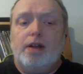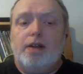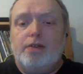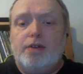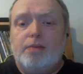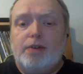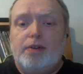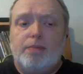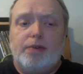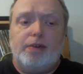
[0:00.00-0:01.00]
Some
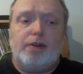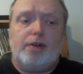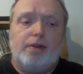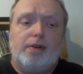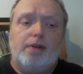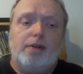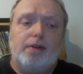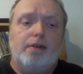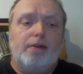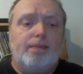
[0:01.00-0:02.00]
examples
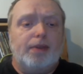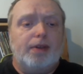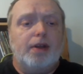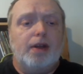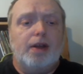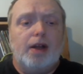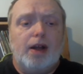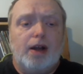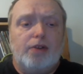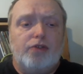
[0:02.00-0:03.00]
include
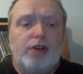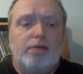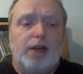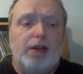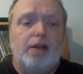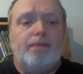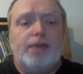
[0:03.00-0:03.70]
a G rated.